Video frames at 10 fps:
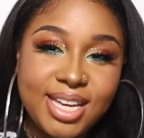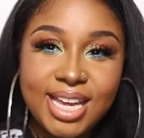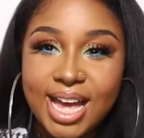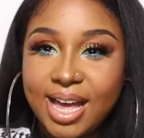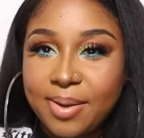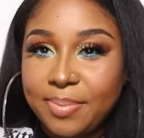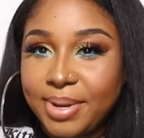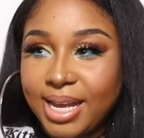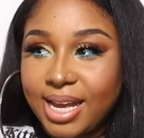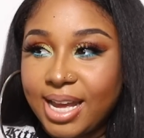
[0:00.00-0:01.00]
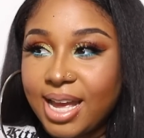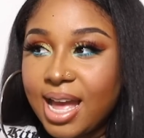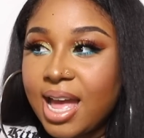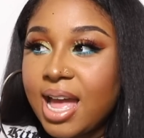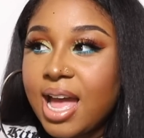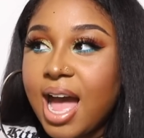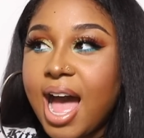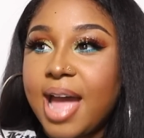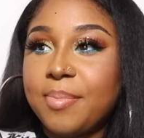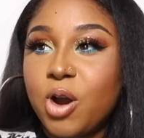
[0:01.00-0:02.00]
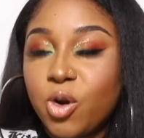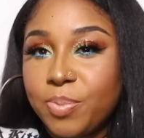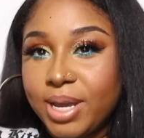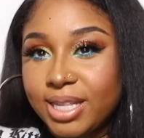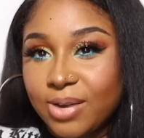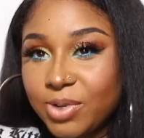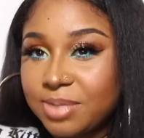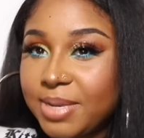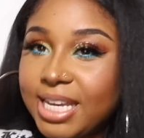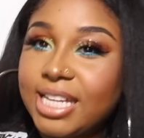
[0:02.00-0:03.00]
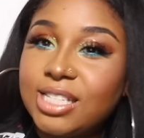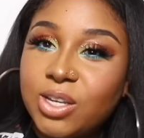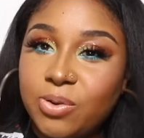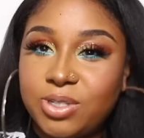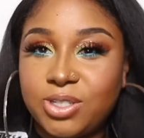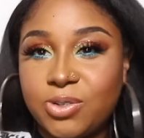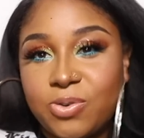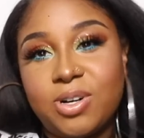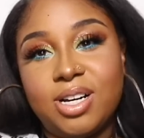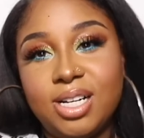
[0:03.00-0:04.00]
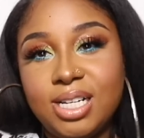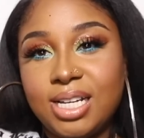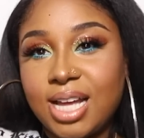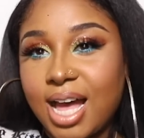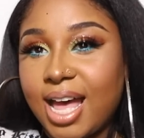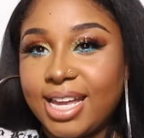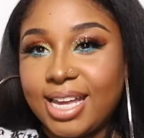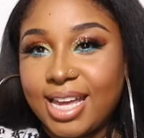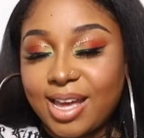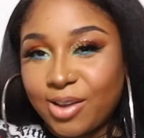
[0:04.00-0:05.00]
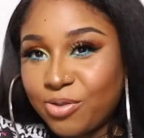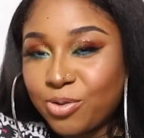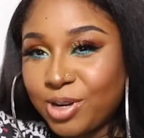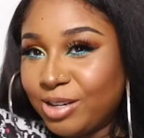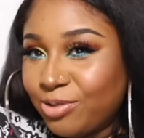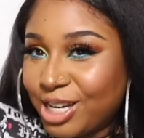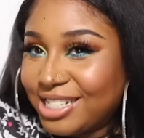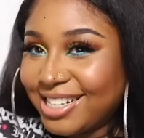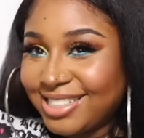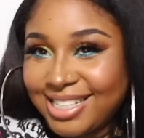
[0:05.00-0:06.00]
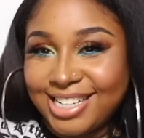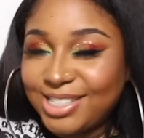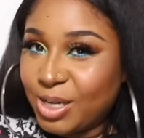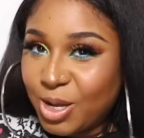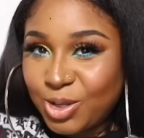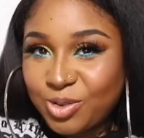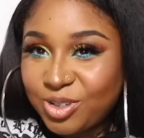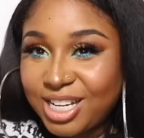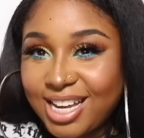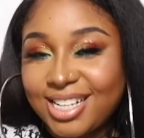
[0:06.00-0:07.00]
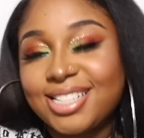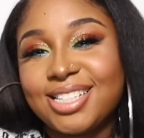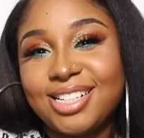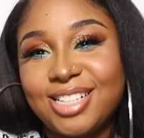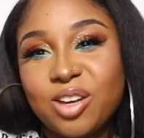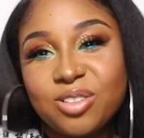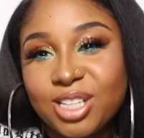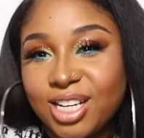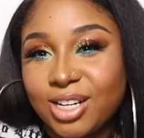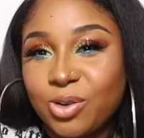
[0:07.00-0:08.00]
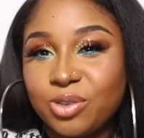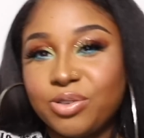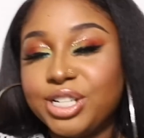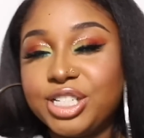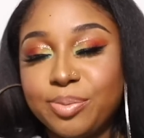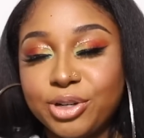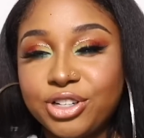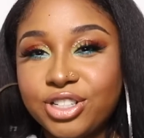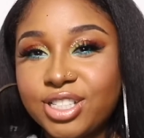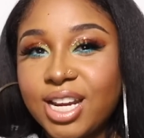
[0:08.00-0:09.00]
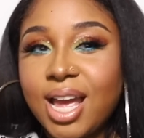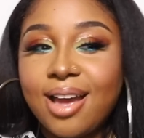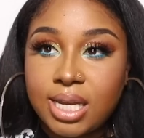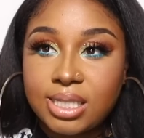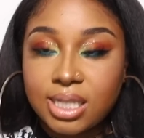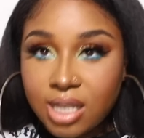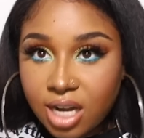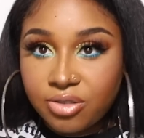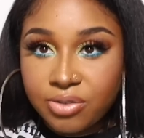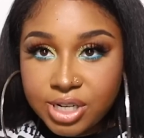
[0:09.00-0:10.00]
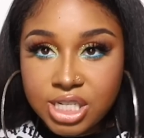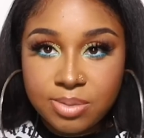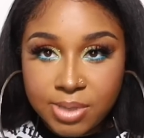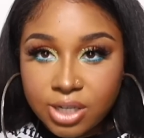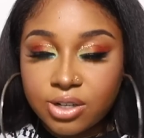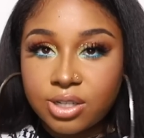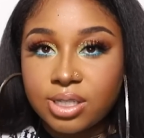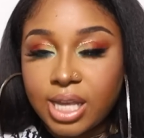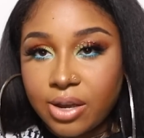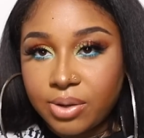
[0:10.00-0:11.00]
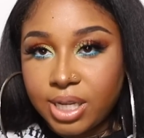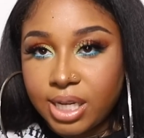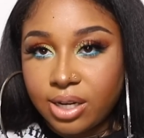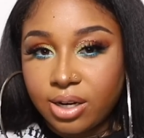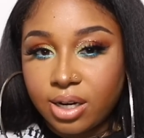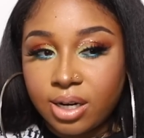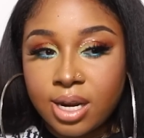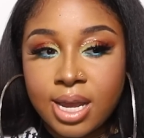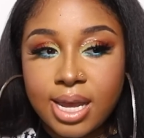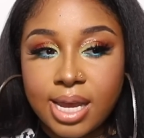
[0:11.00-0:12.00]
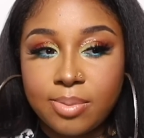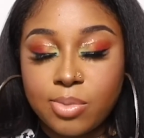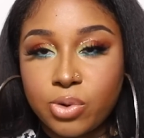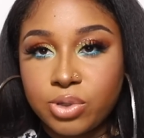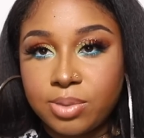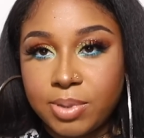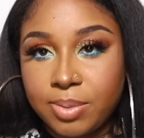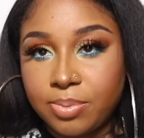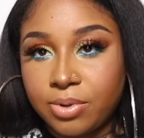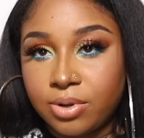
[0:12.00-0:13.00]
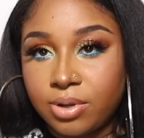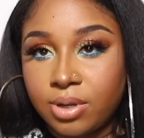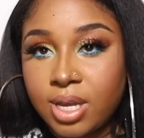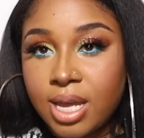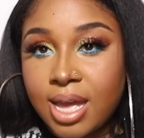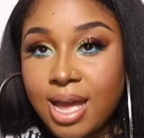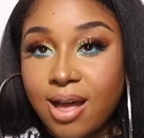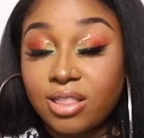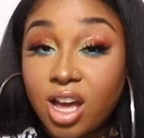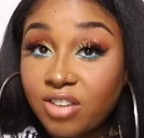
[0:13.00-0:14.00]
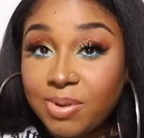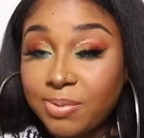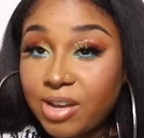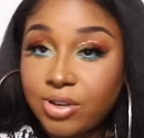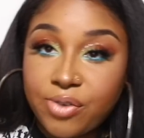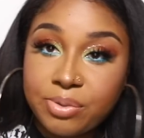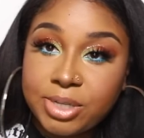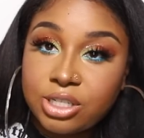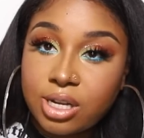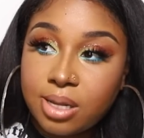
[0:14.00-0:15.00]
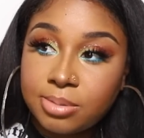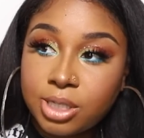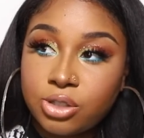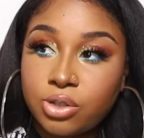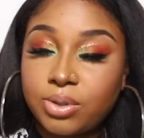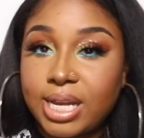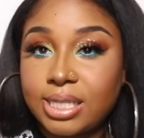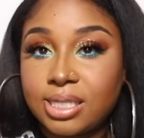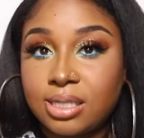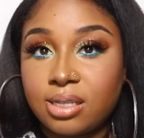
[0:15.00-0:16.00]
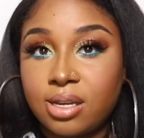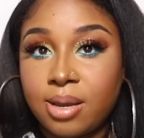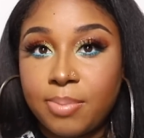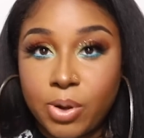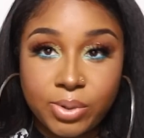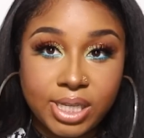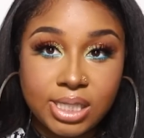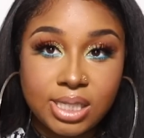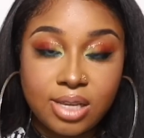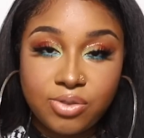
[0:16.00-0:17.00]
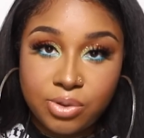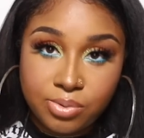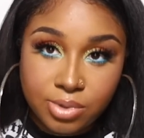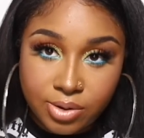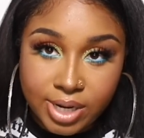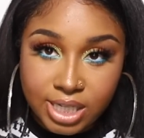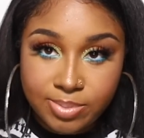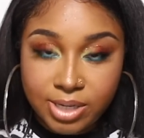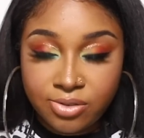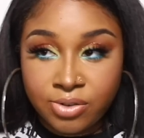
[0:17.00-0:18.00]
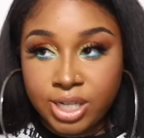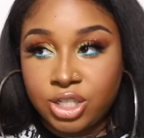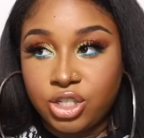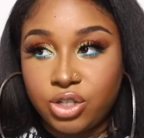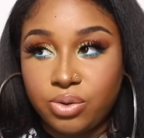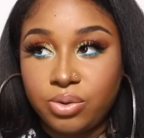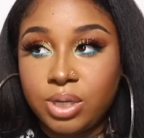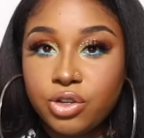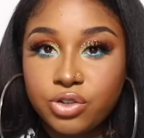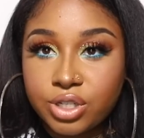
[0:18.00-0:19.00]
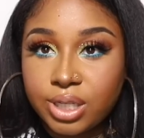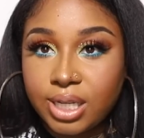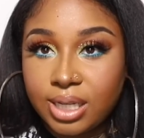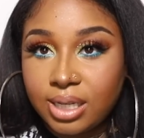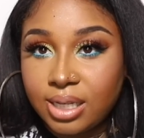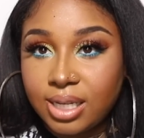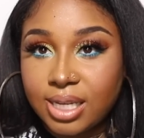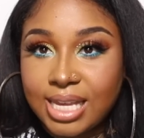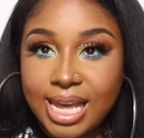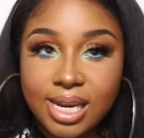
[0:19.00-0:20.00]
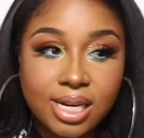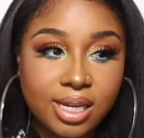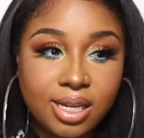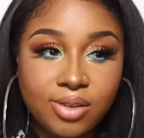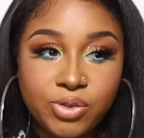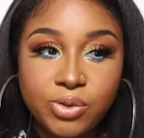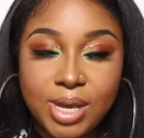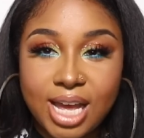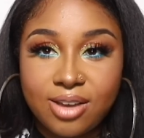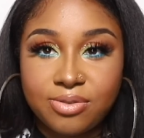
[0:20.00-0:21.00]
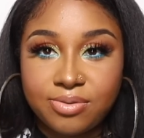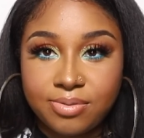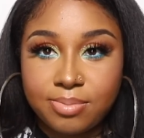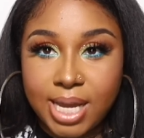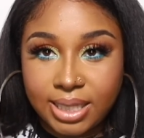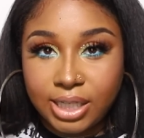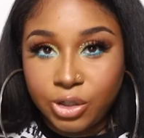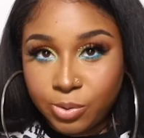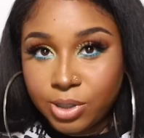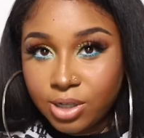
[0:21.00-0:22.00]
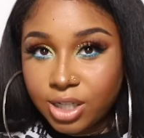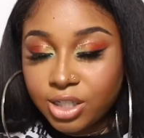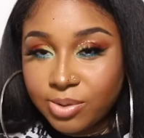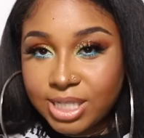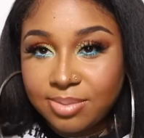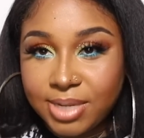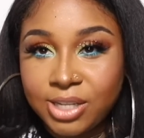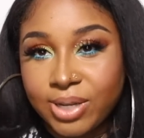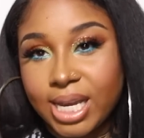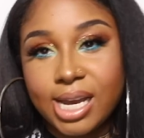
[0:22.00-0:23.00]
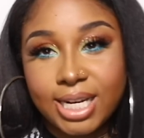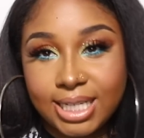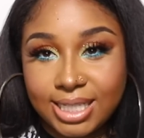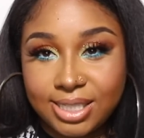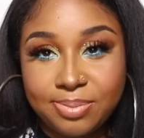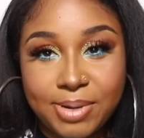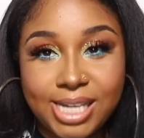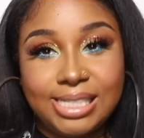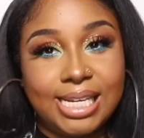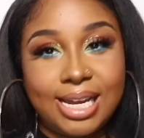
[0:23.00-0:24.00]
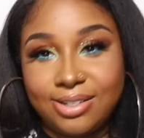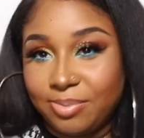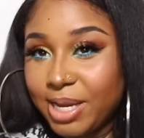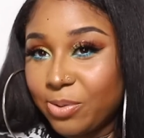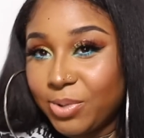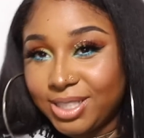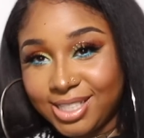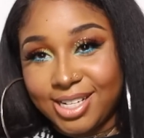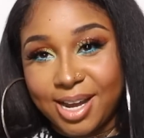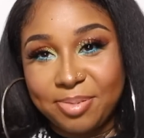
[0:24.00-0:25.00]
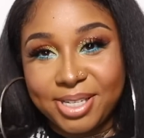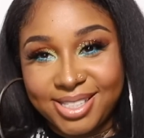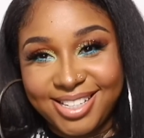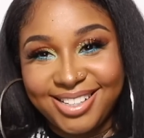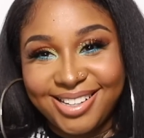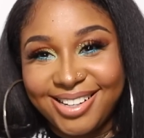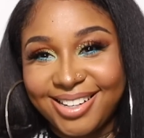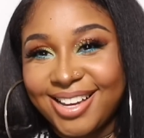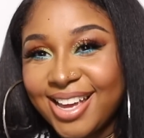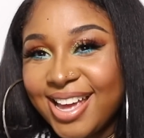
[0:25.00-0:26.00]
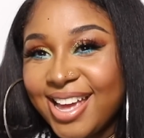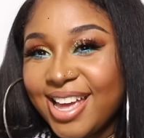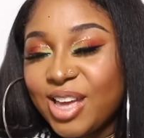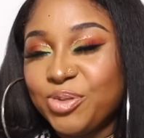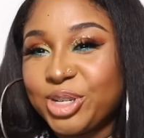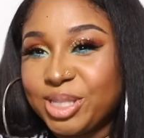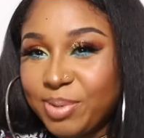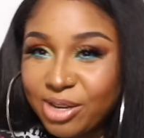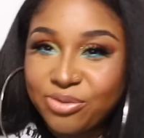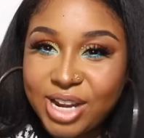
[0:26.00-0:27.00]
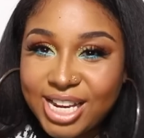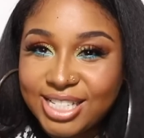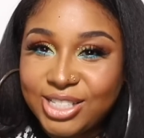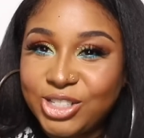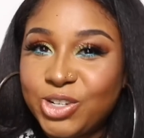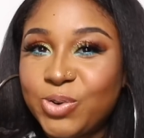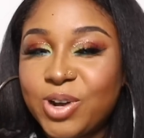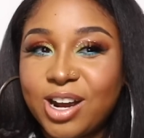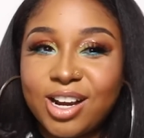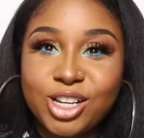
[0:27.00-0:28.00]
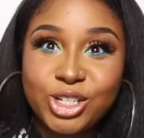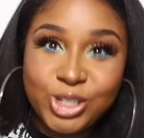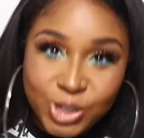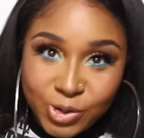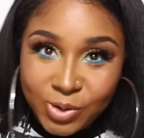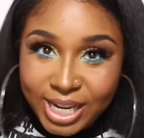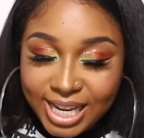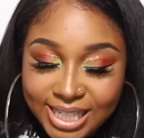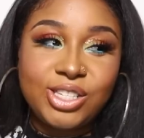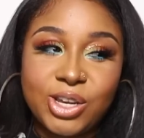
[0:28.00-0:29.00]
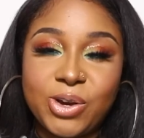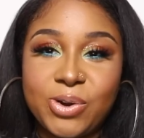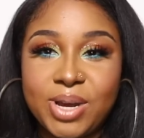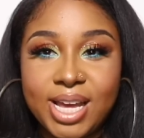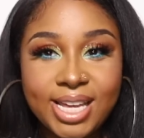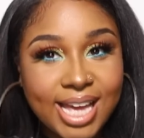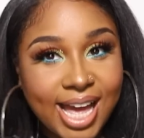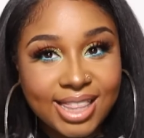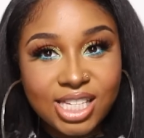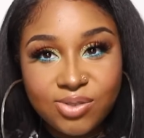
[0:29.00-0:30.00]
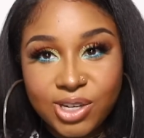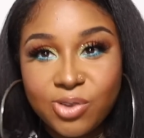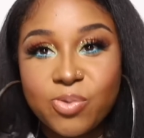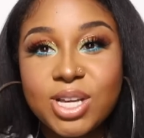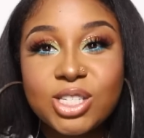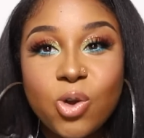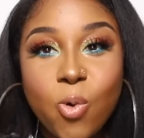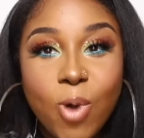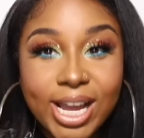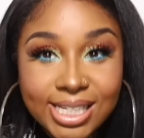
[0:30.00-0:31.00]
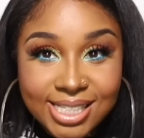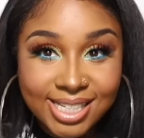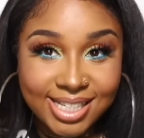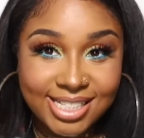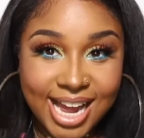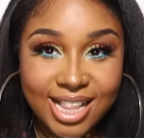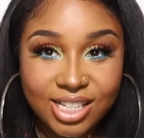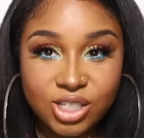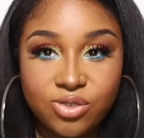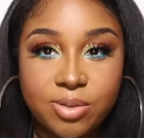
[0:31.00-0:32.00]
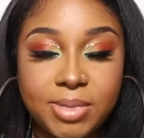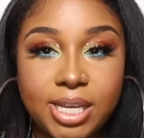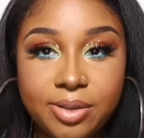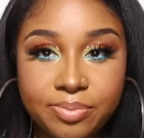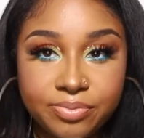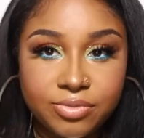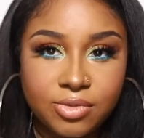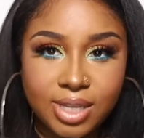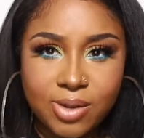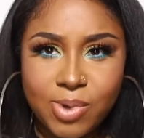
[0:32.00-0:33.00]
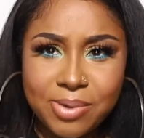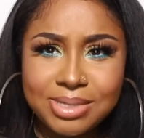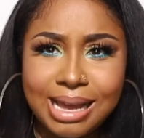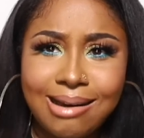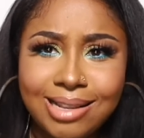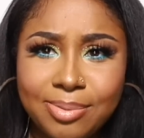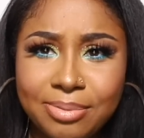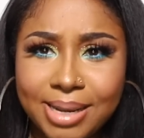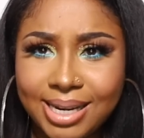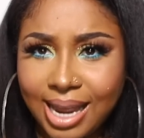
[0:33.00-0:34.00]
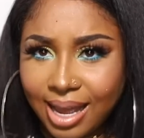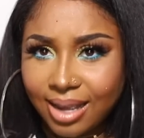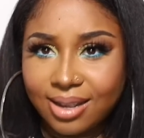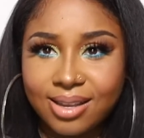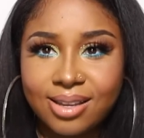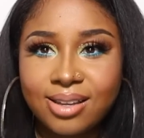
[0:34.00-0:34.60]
Yeah, but I'm hoping that once my kids go to school, I can get a free French education all over again because they're definitely going to go to French Immerge. It's a lot of French speakers out here and a lot of people have government jobs, so that's a bonus if you know how to speak French too. Usually in Canada, if you have bilingual on your resume, you get hired on the spot, chat, no matter what the job is. If you can speak French, you are a shoo-in. So yeah, this video was quite the challenge for me. Like, why was that all up in my neck?